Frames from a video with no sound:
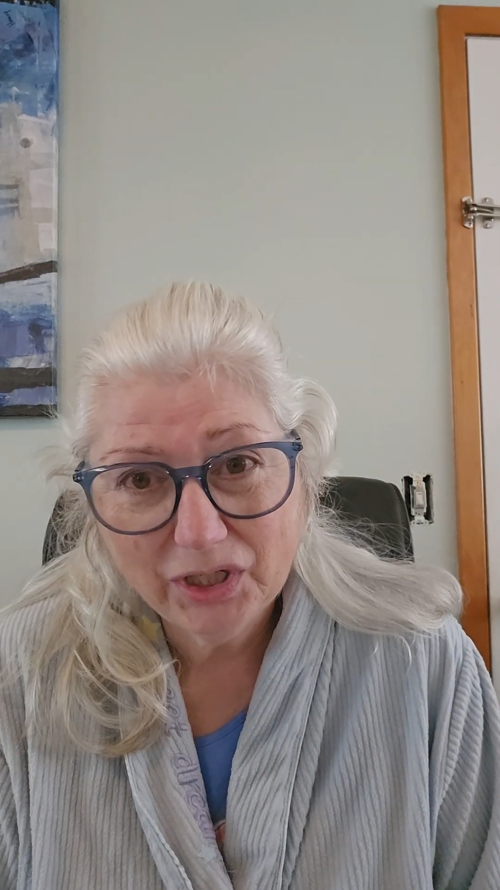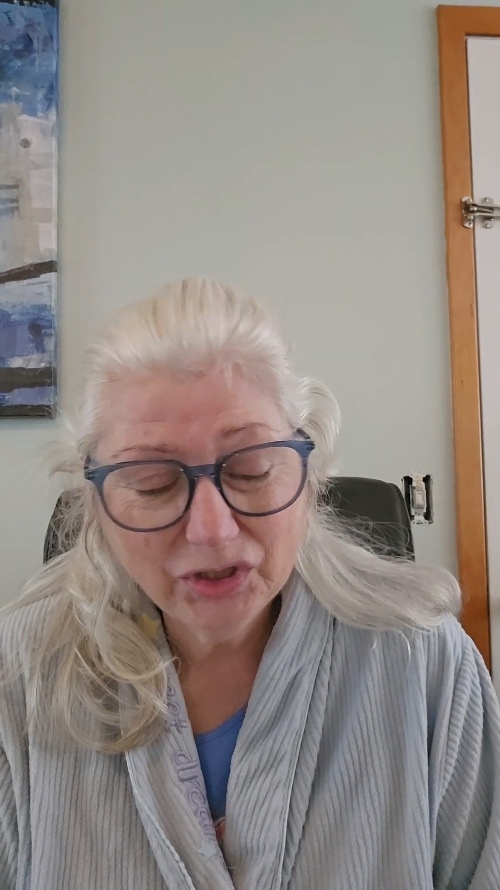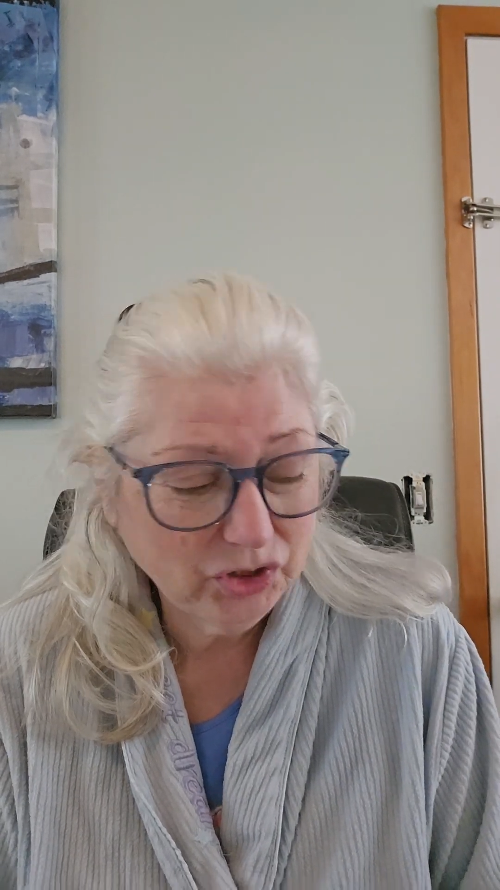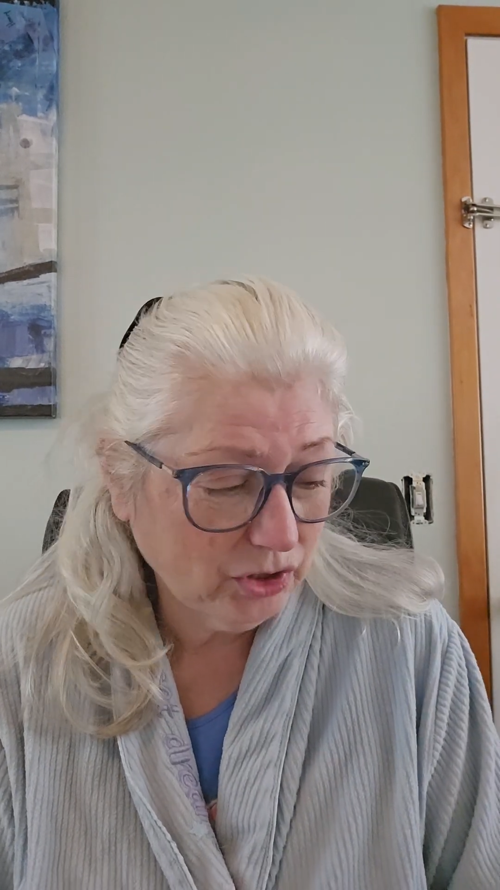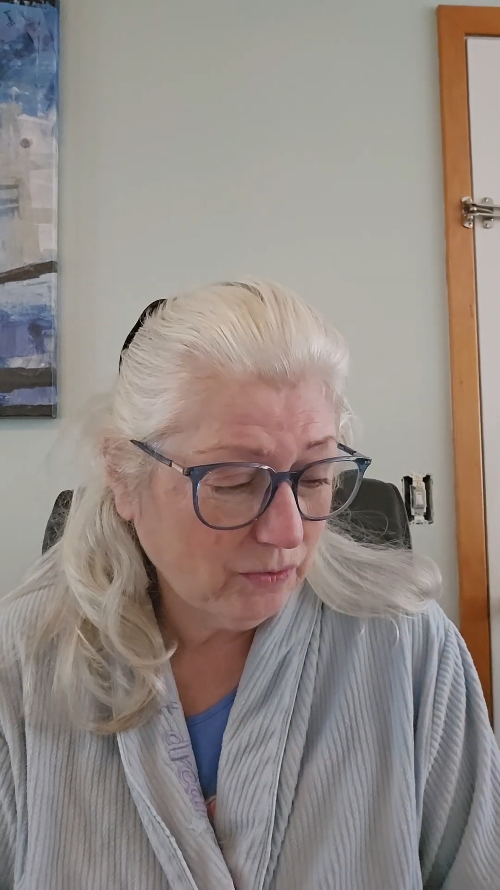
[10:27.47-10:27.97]

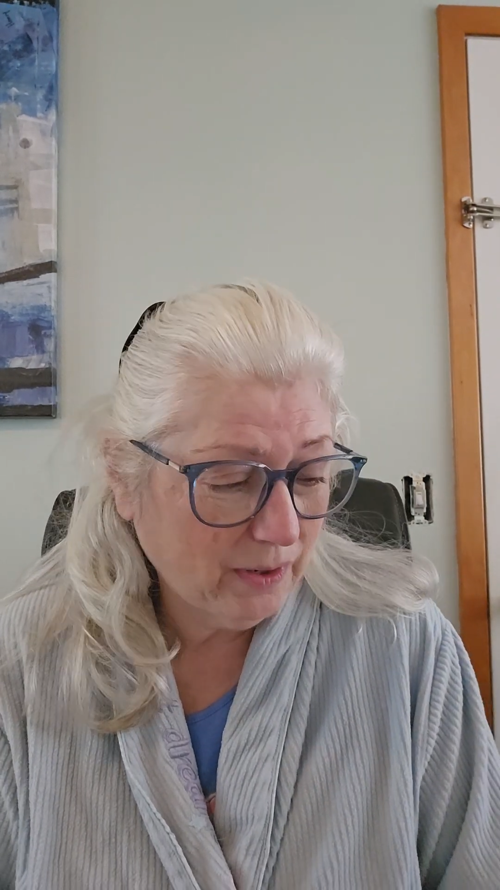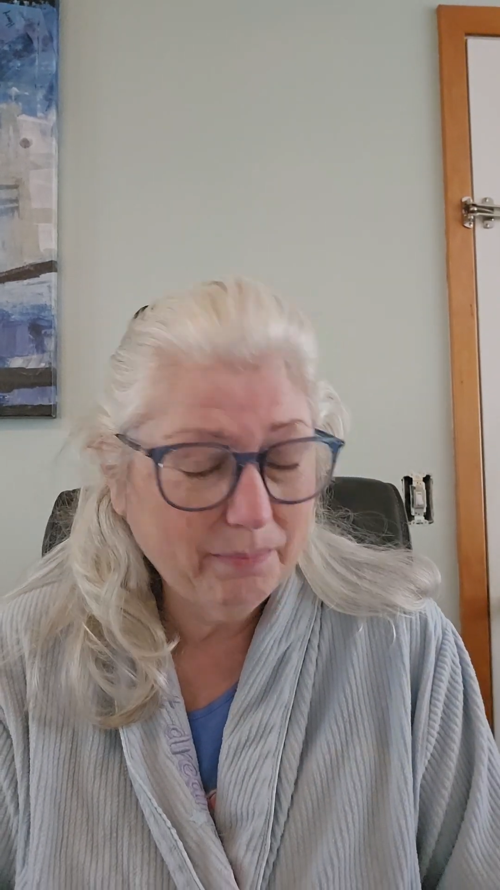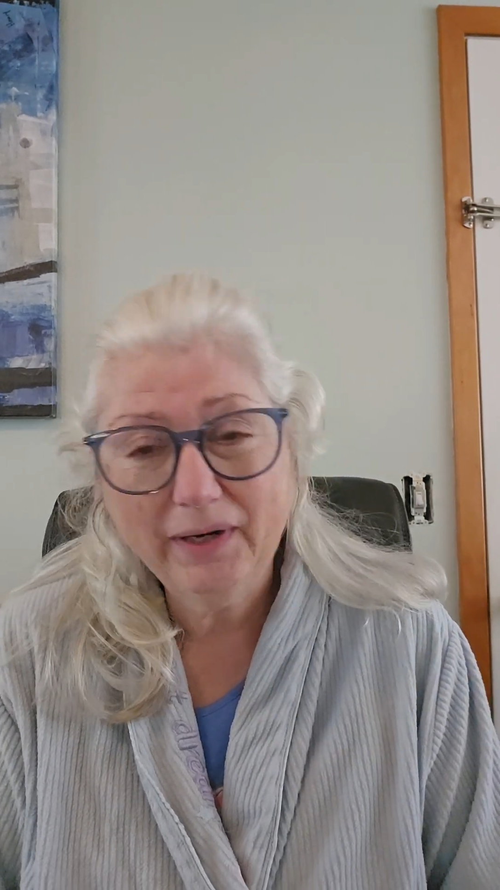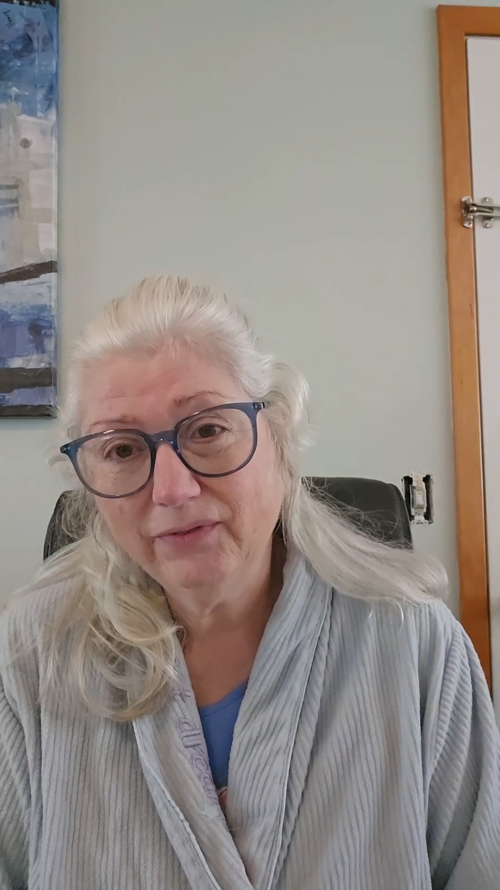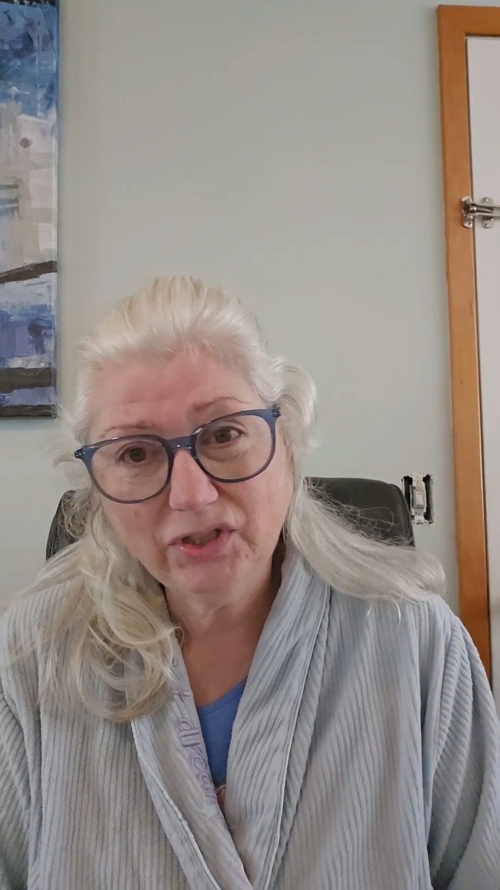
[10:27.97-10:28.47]
and sew
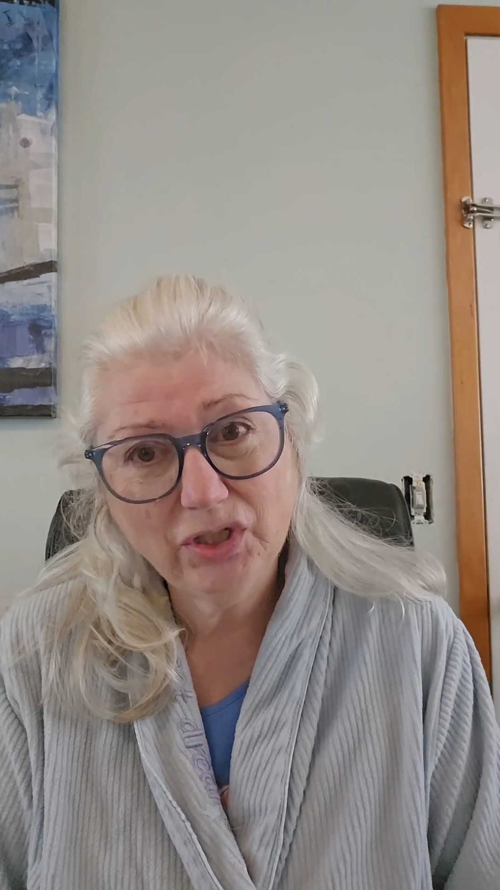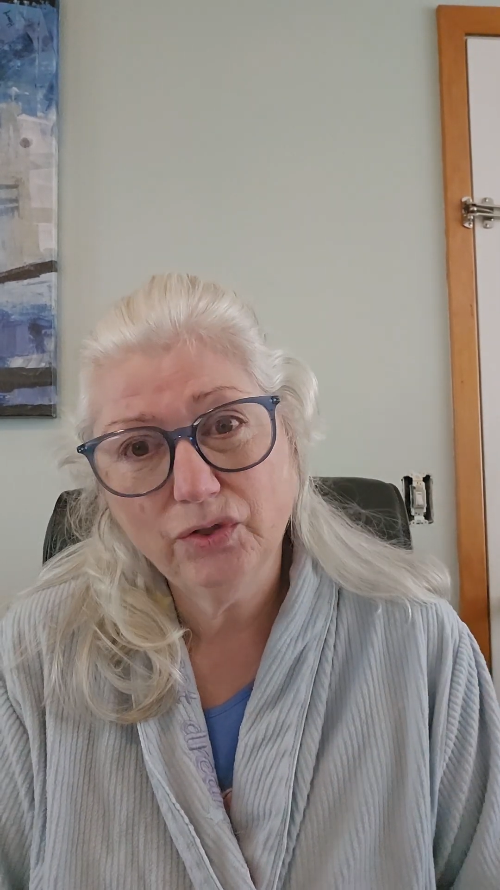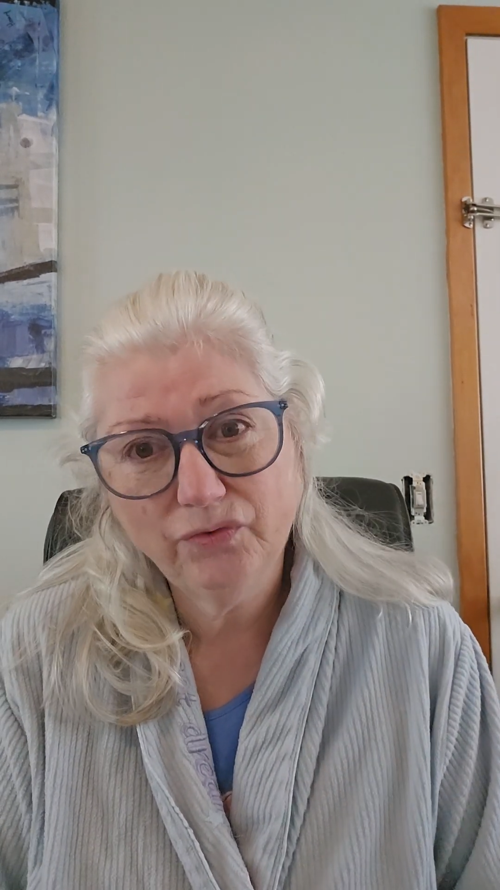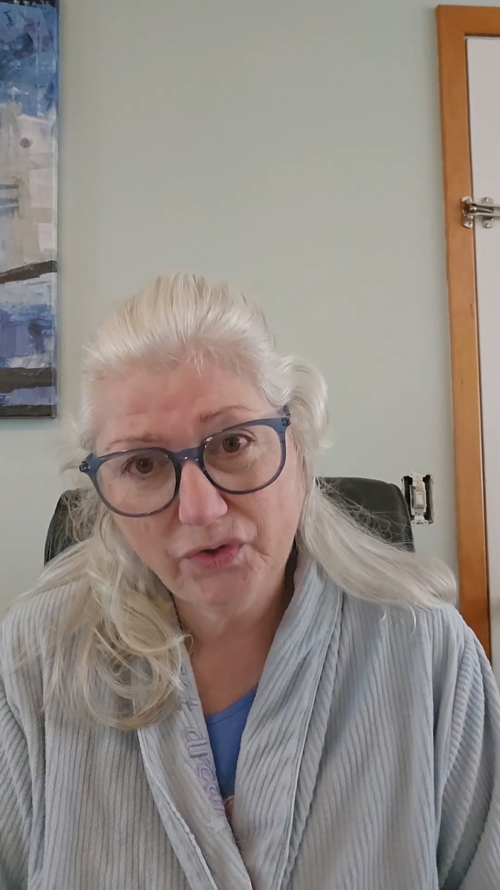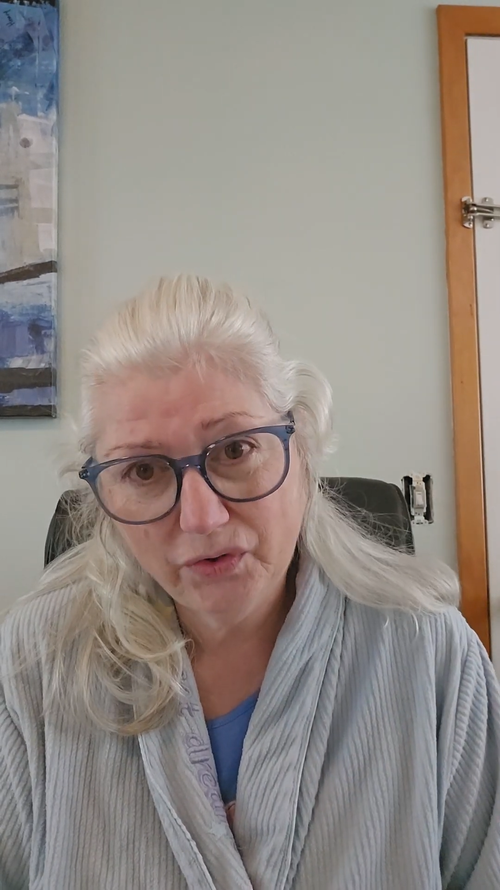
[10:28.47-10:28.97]
up every
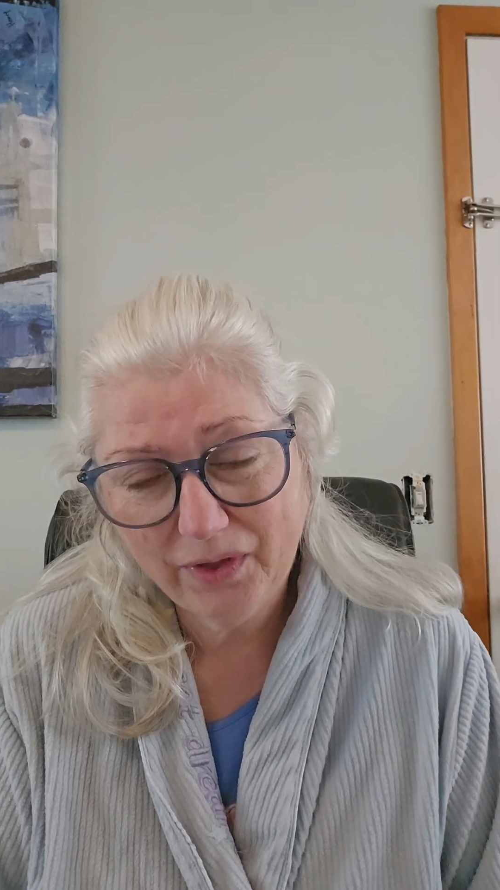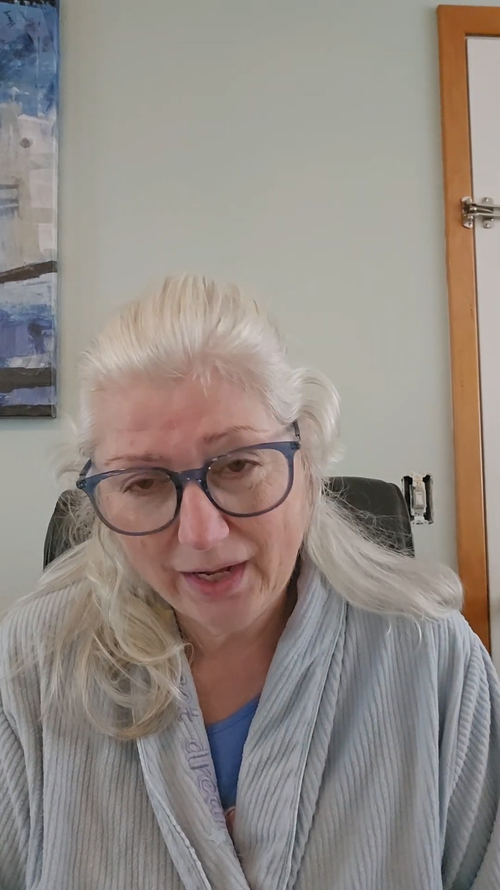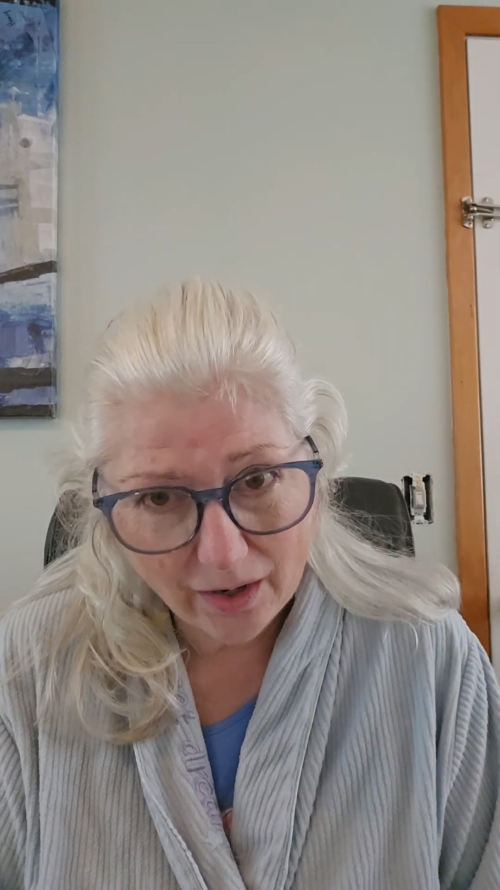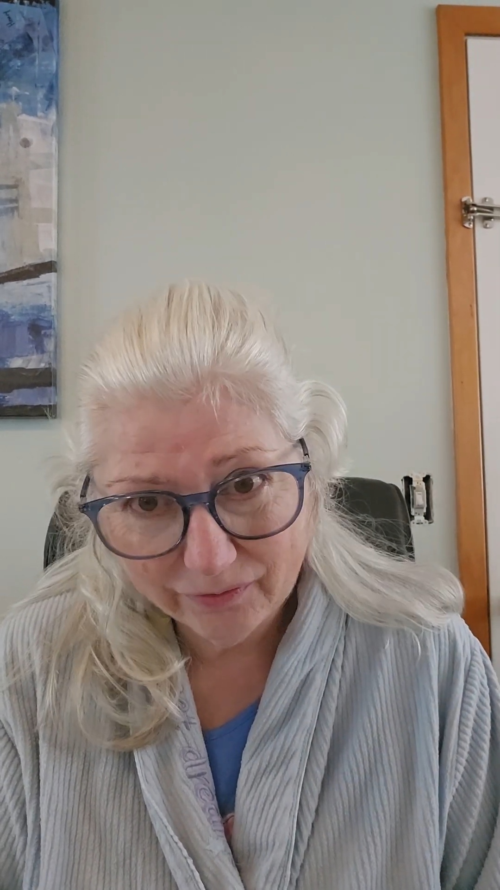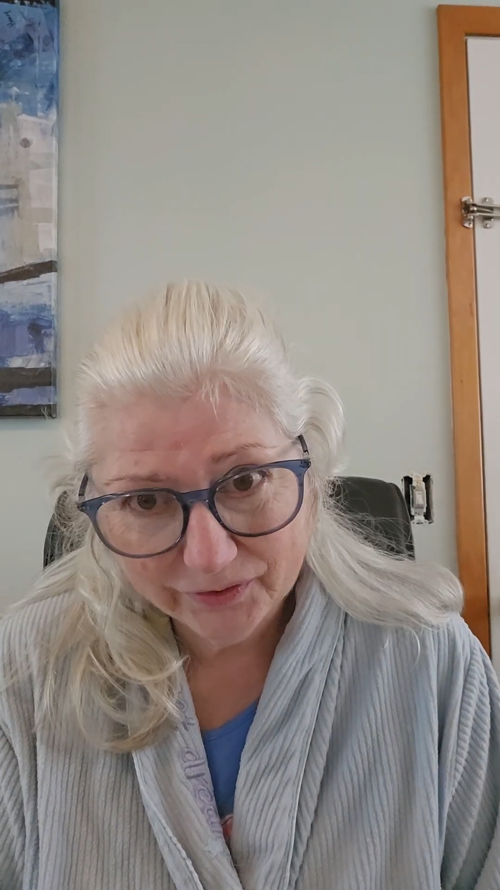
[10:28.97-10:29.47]
single view
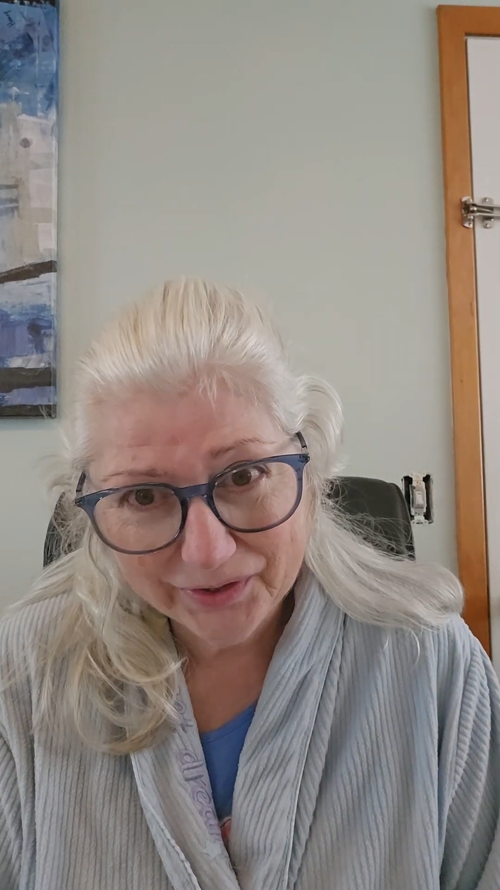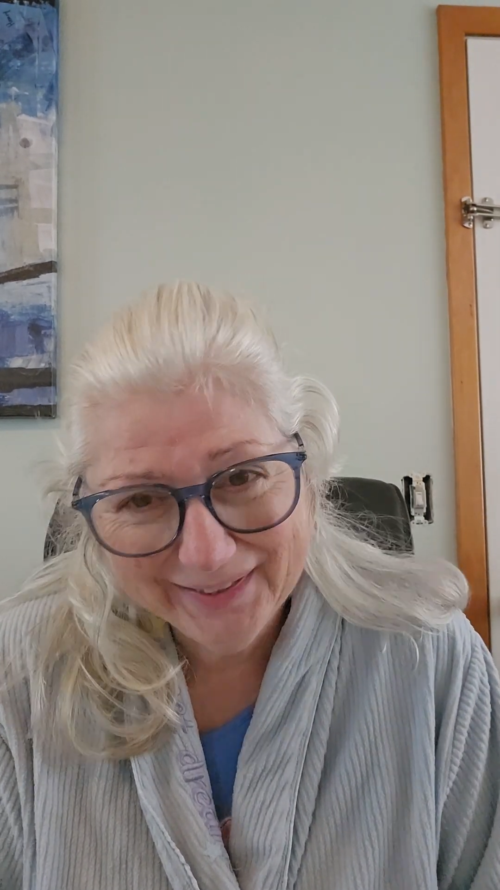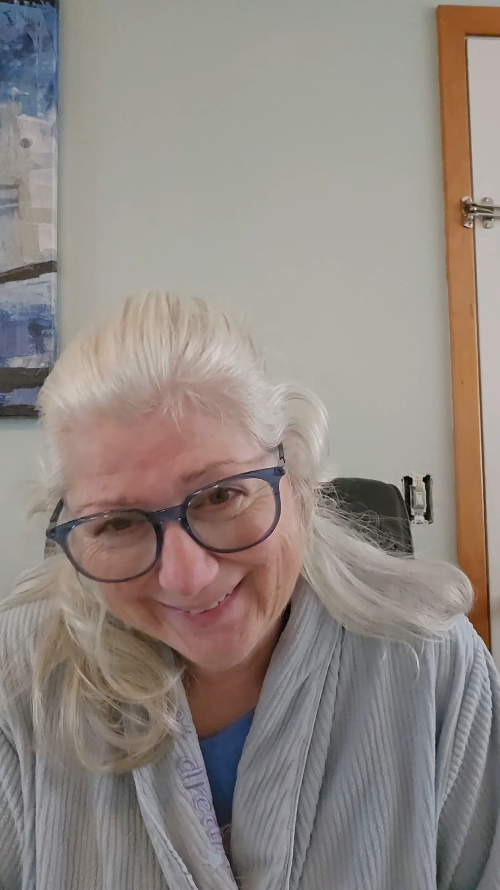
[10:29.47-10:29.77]
they offer.